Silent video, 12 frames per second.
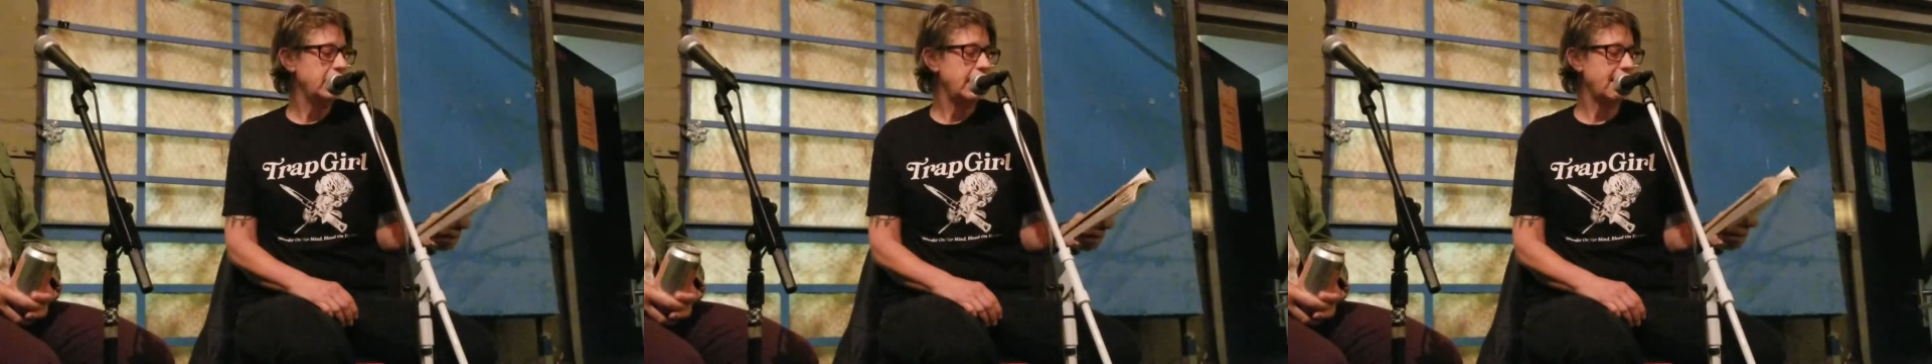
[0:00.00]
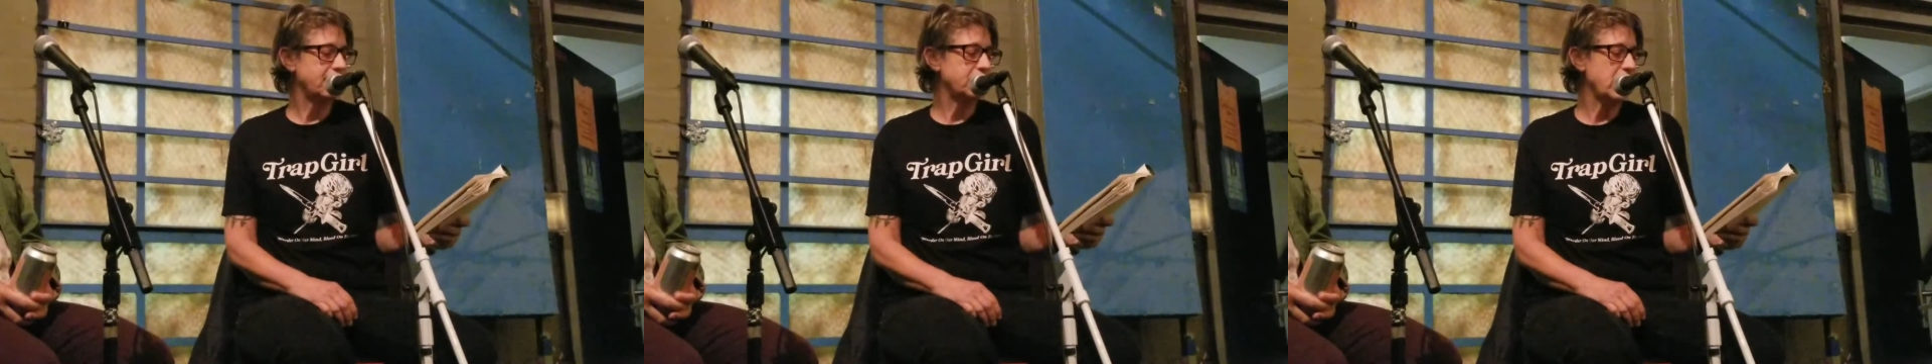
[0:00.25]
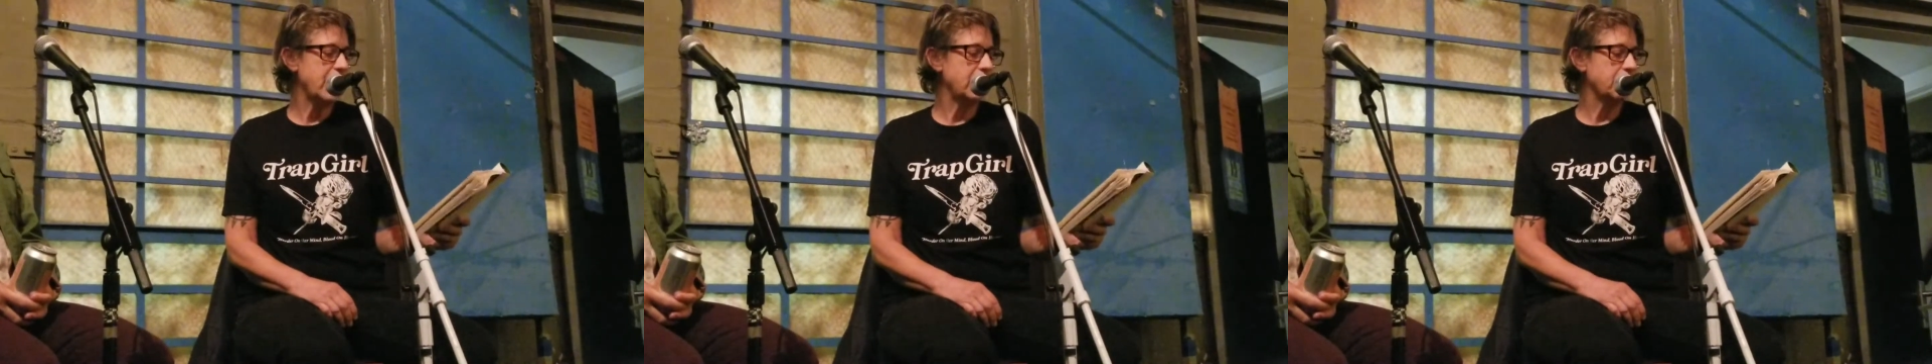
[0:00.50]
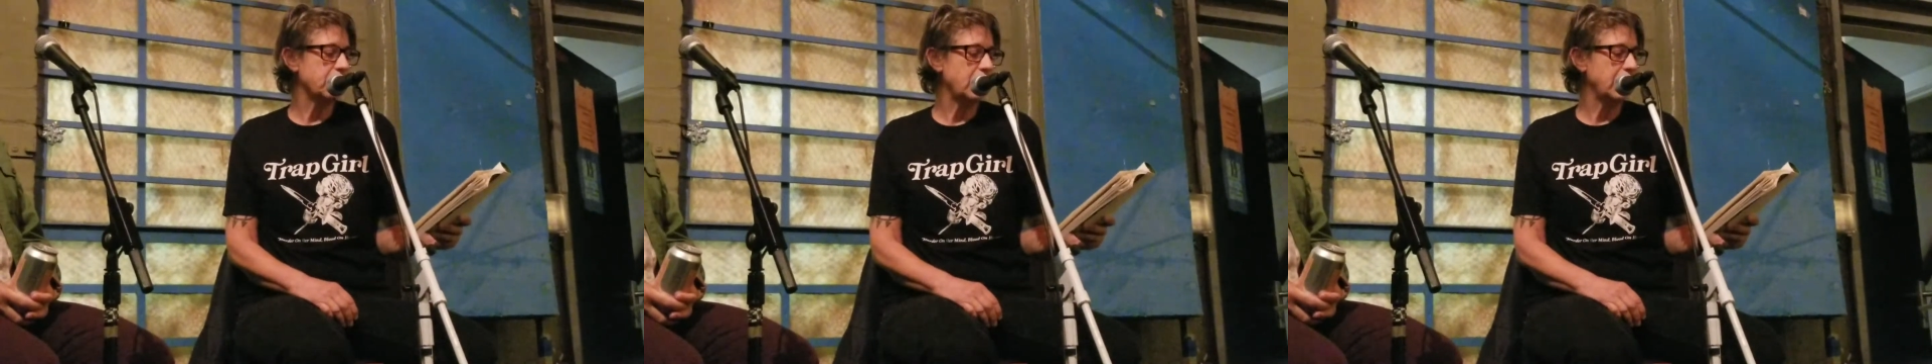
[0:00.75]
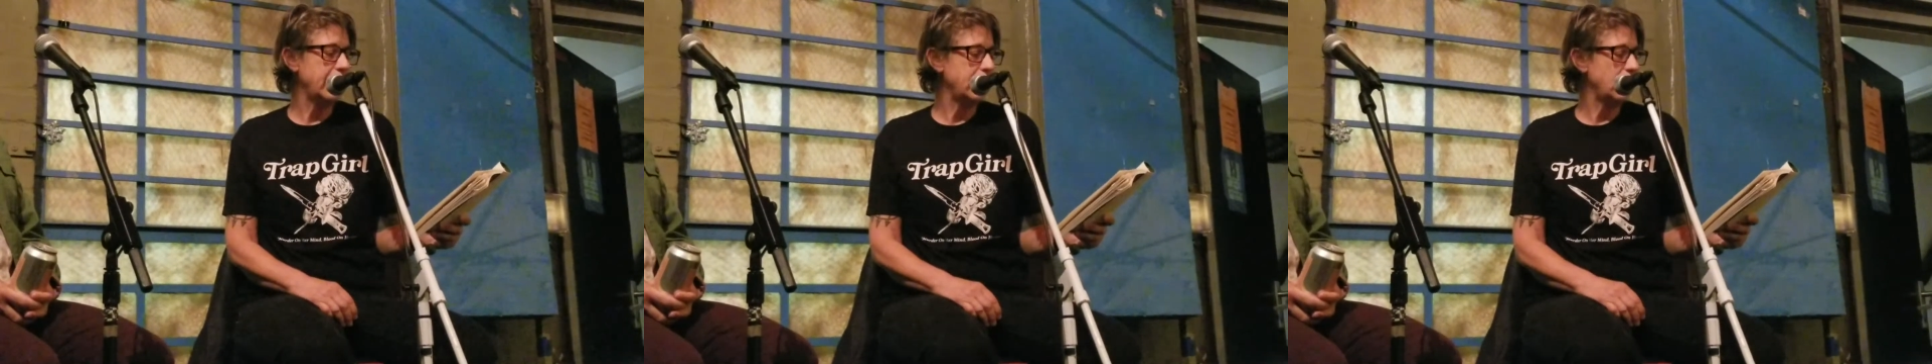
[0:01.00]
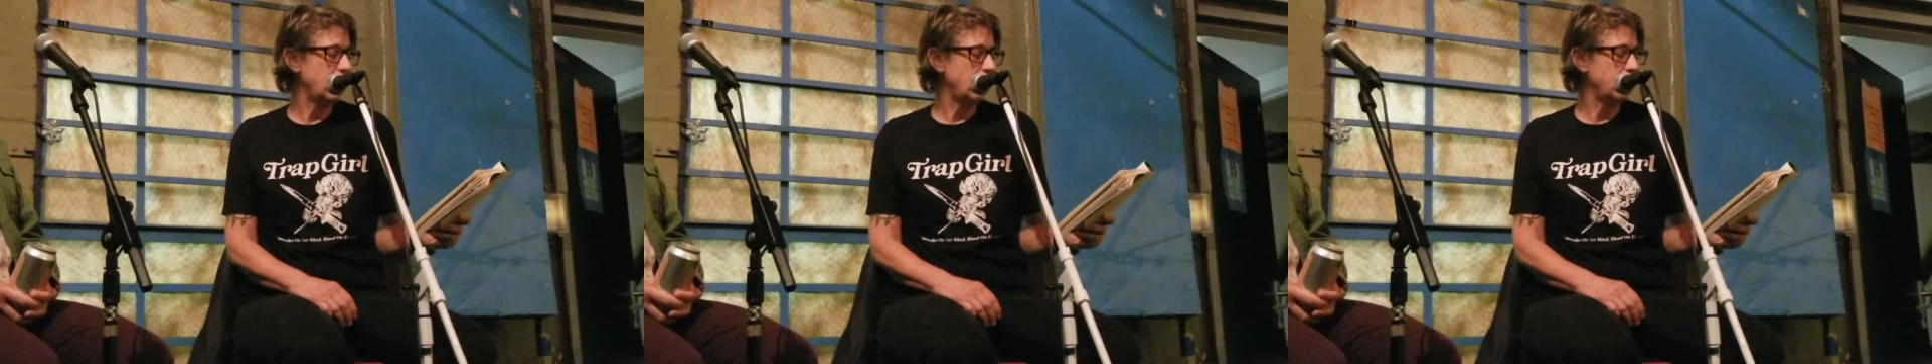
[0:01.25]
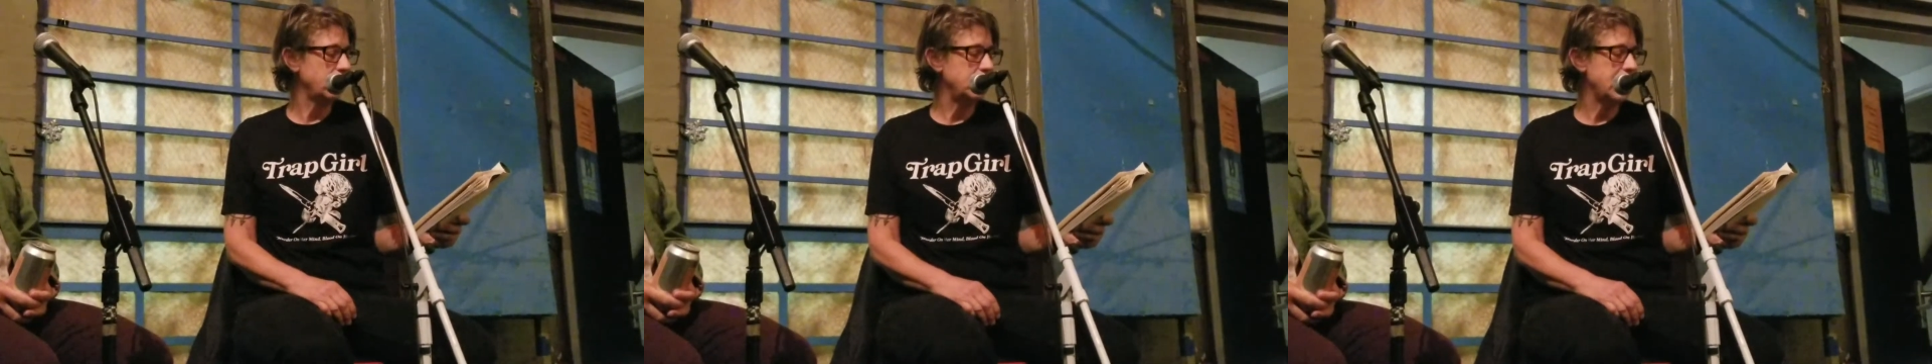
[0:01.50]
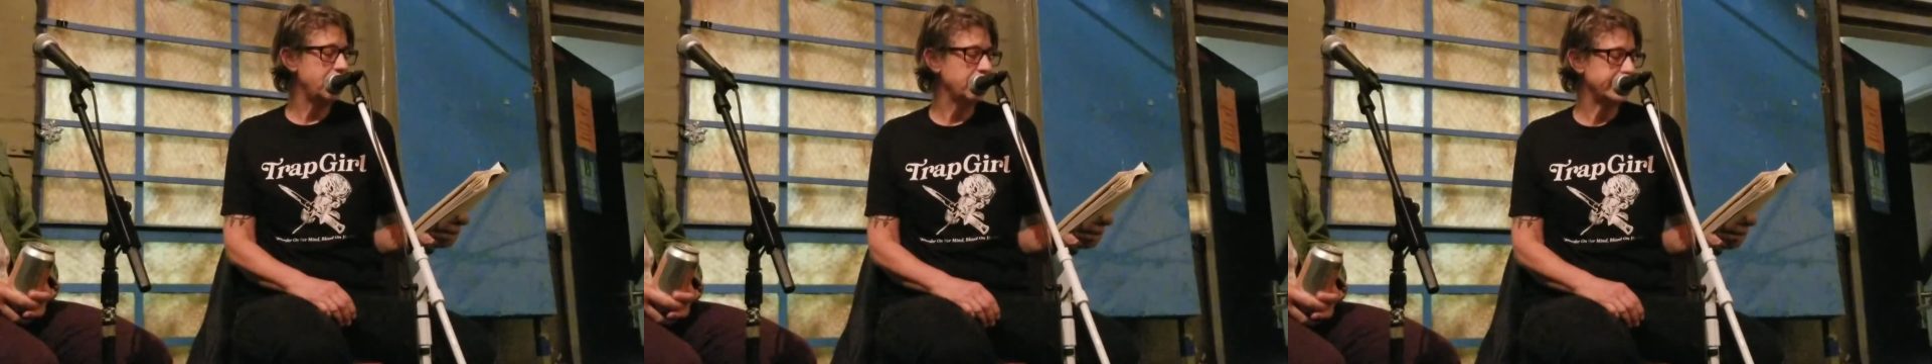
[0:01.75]
Anne Frank, and Marlena, all the
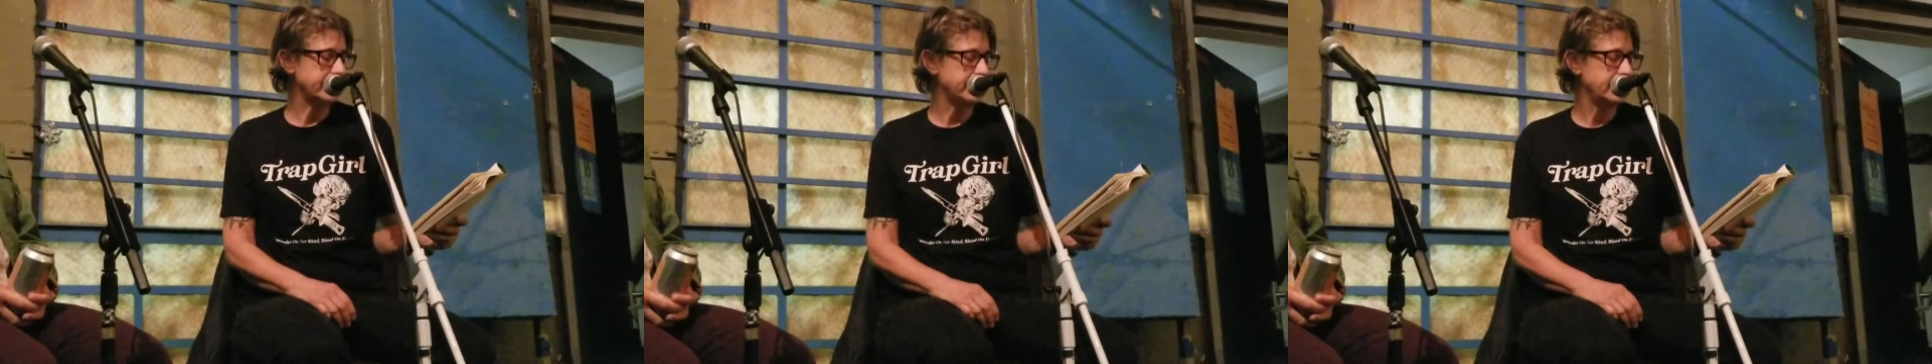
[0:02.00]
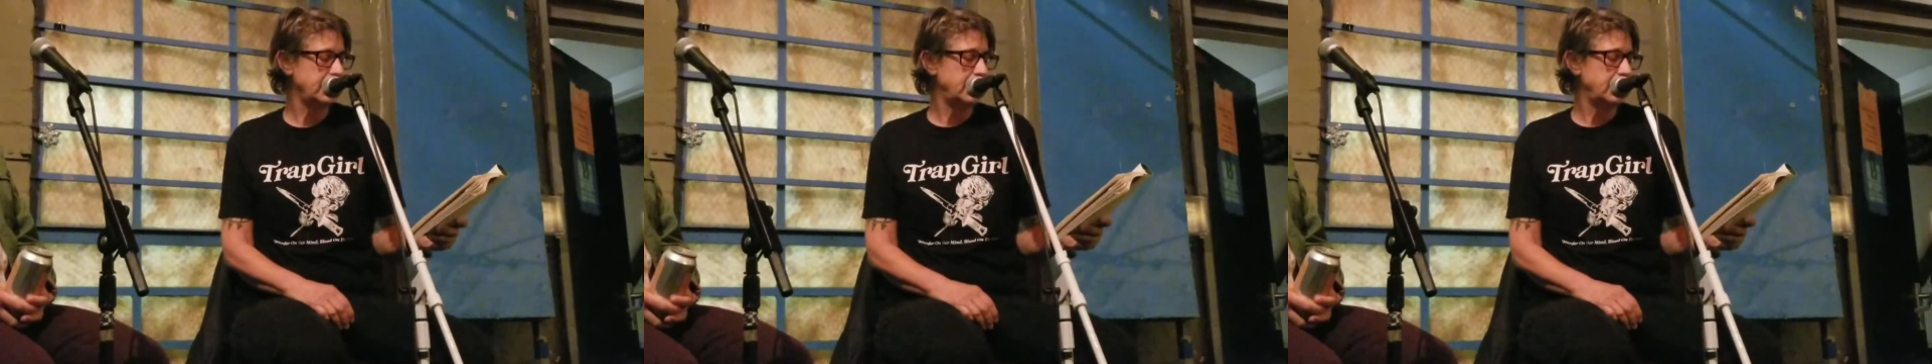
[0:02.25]
nameless,